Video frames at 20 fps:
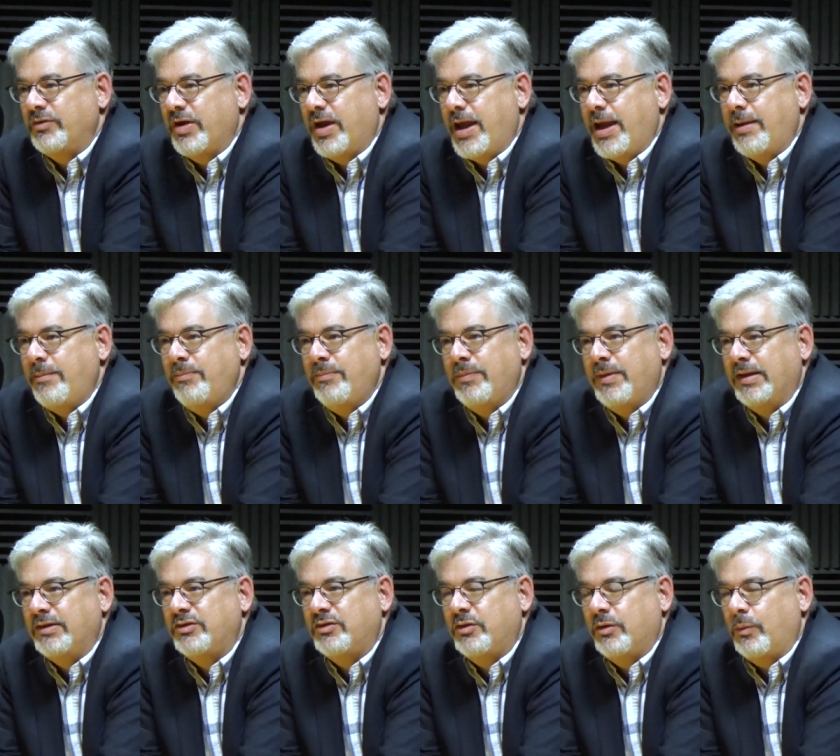time,
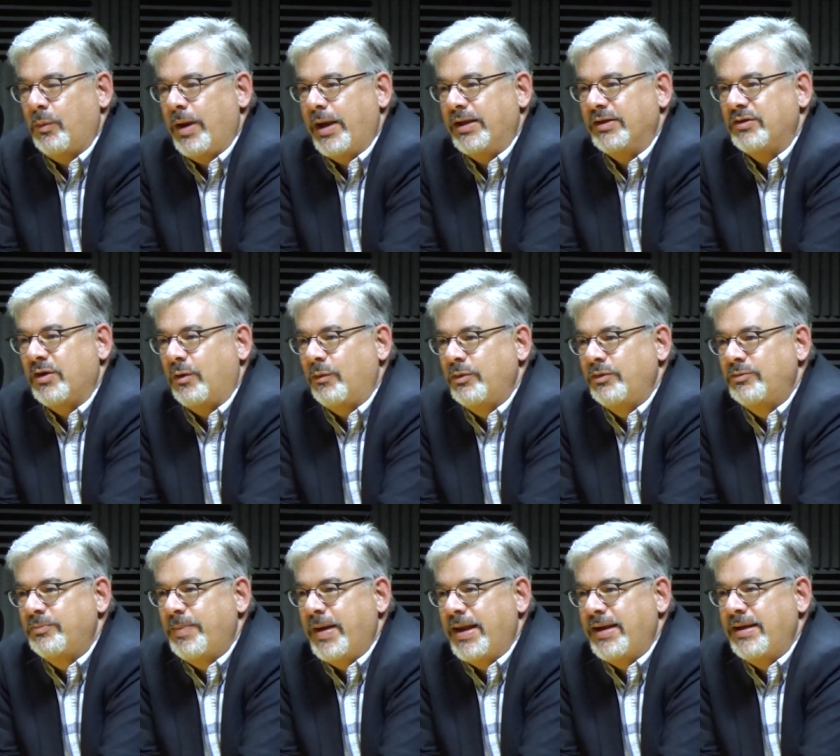that's the way it's
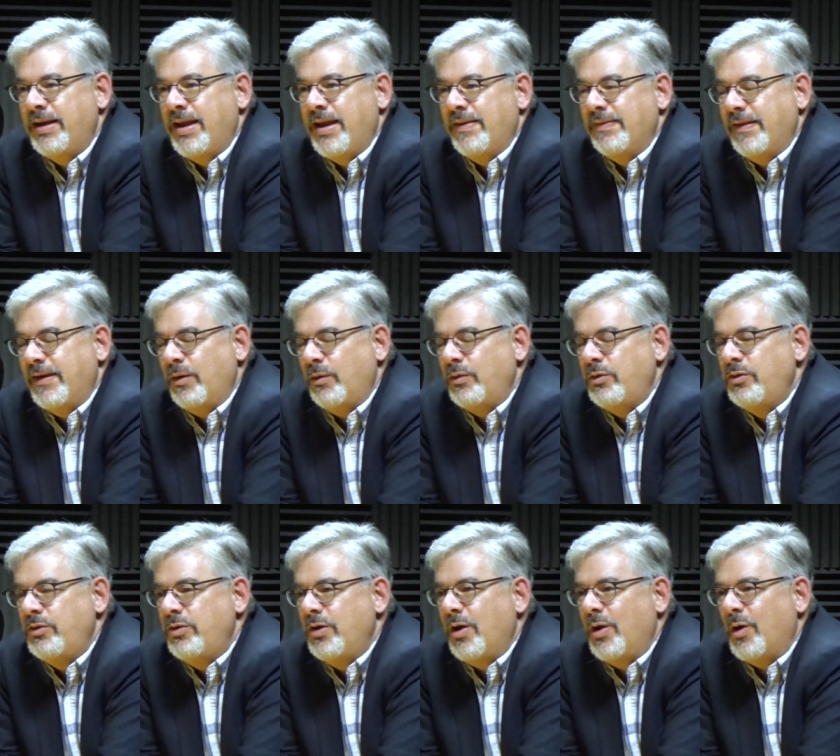always been. They don't
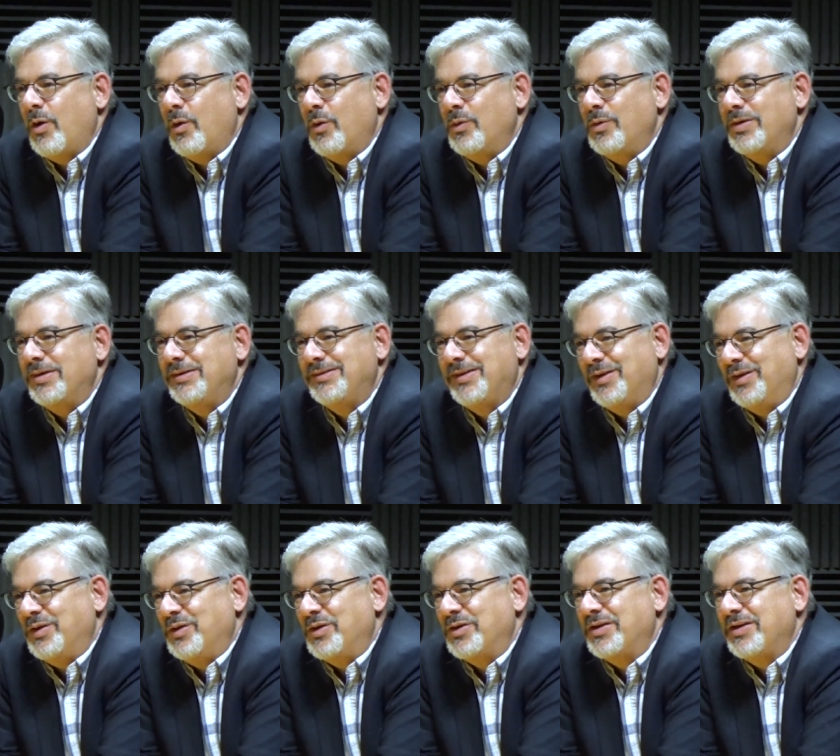know to
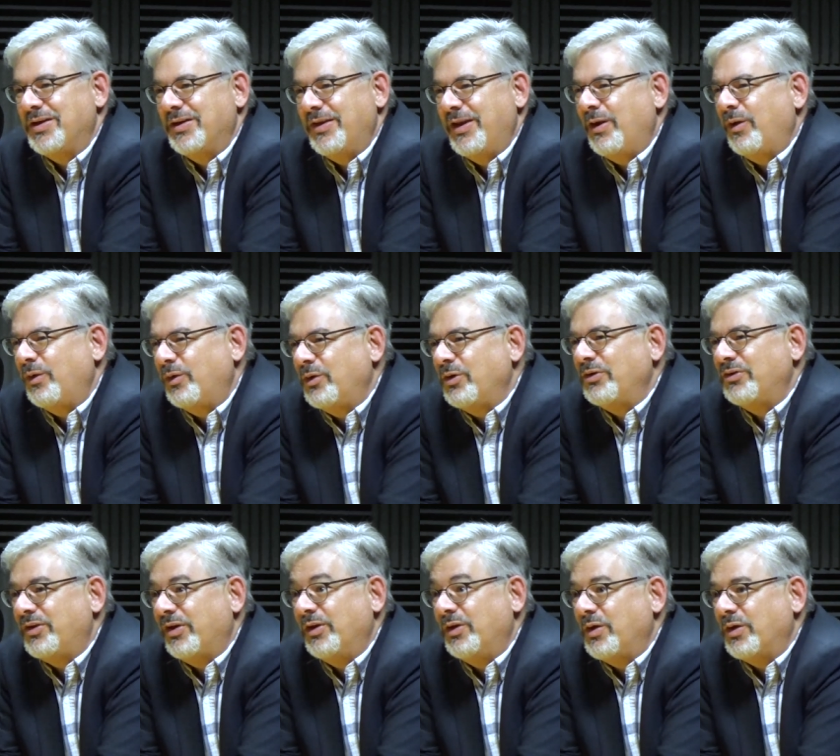look. They don't learn
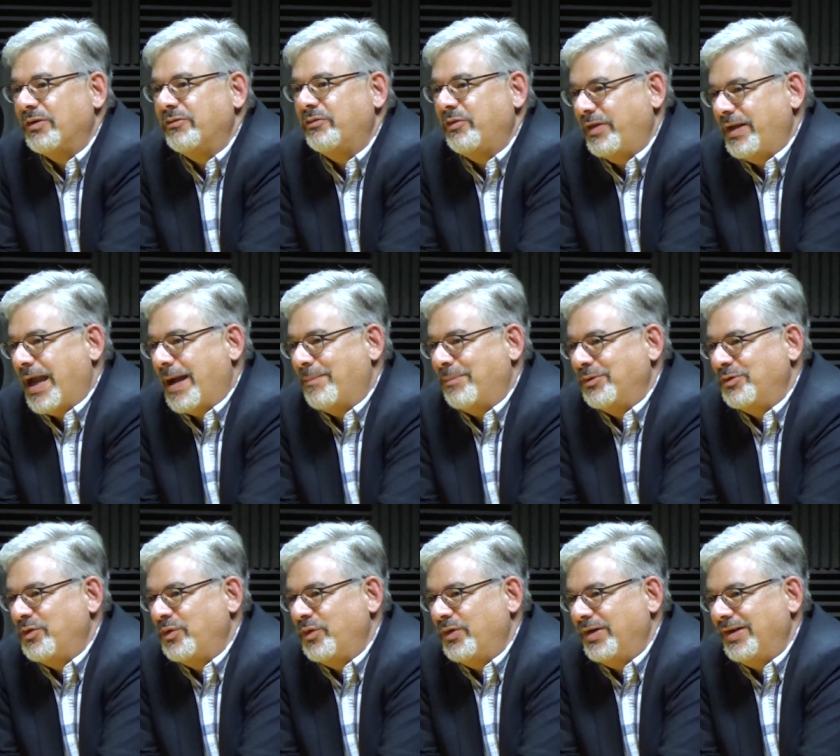to look for the
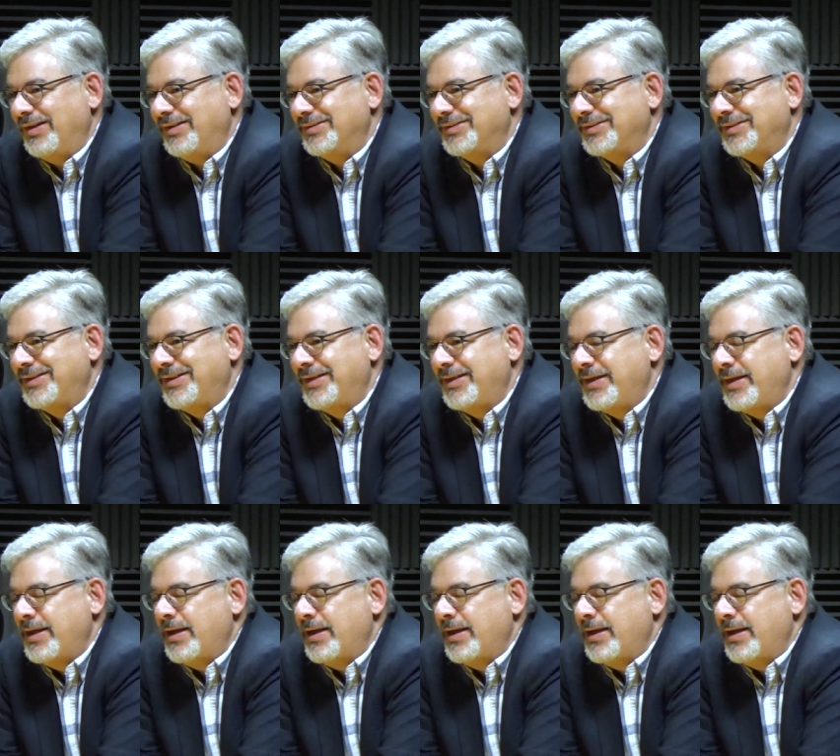opportunities. Mm -hmm.